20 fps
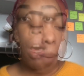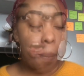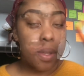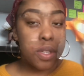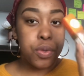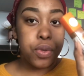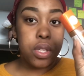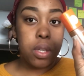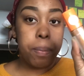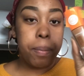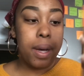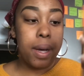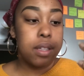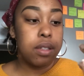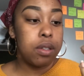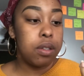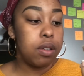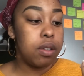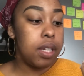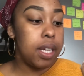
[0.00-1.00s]
And let's read the
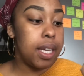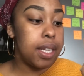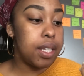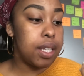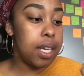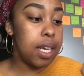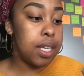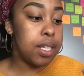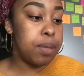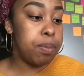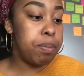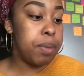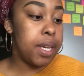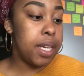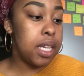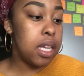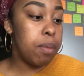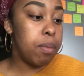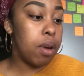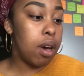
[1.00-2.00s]
bottle. It is
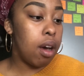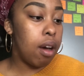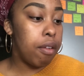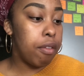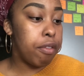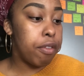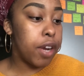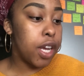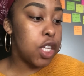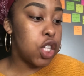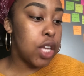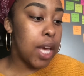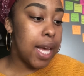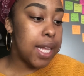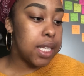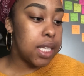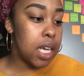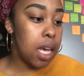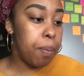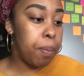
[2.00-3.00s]
medium coverage
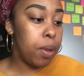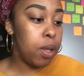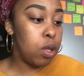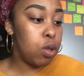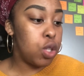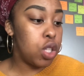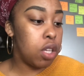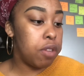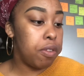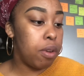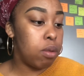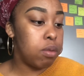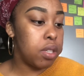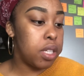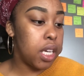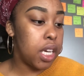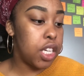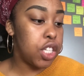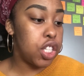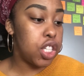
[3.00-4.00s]
anti-pollution
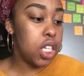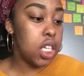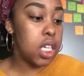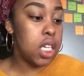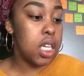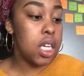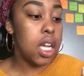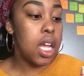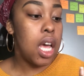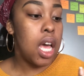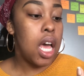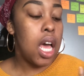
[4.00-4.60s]
foundation.